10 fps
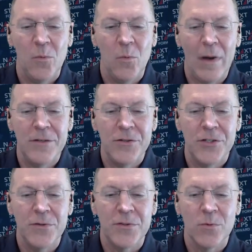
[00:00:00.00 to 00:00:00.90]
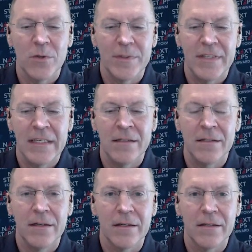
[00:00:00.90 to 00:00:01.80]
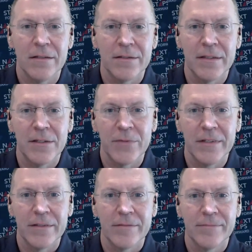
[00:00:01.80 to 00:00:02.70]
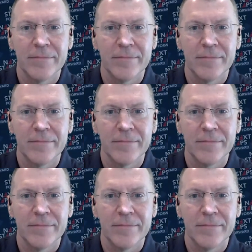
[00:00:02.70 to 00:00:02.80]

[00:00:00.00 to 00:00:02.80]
Why did you choose to work with teens and young adults in this field?